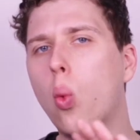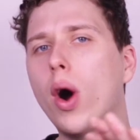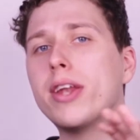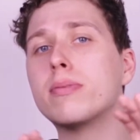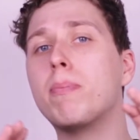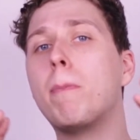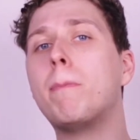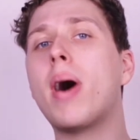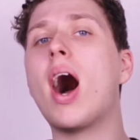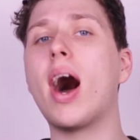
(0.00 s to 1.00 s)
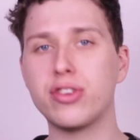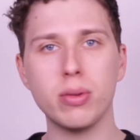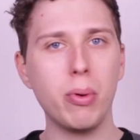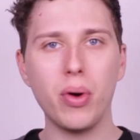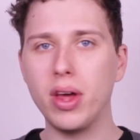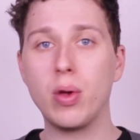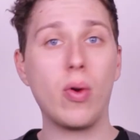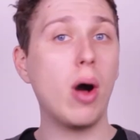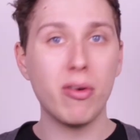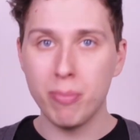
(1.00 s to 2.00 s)
what's possible in the
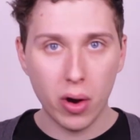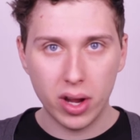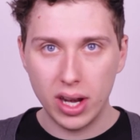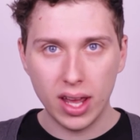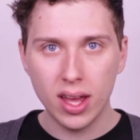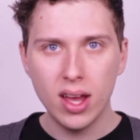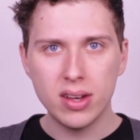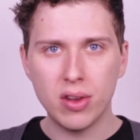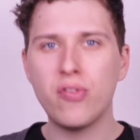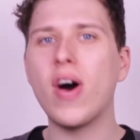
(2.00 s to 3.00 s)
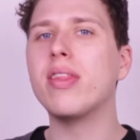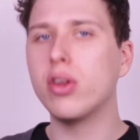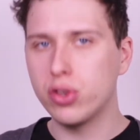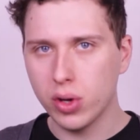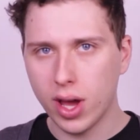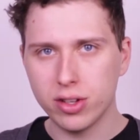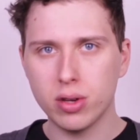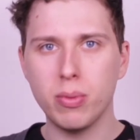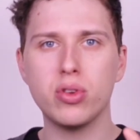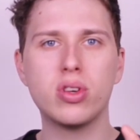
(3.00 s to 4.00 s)
realm of marketing to find those new
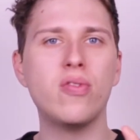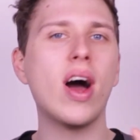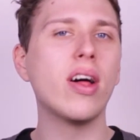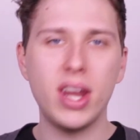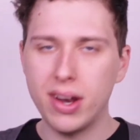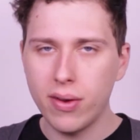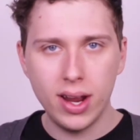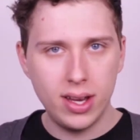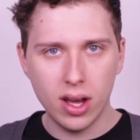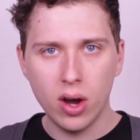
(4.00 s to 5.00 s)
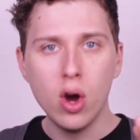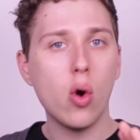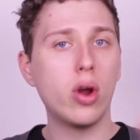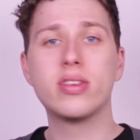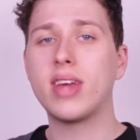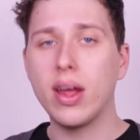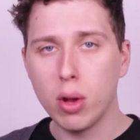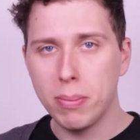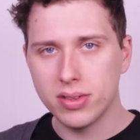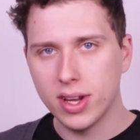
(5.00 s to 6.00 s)
customers, to validate our idea, or to scale
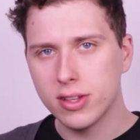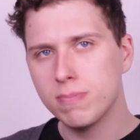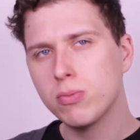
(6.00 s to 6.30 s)
our business.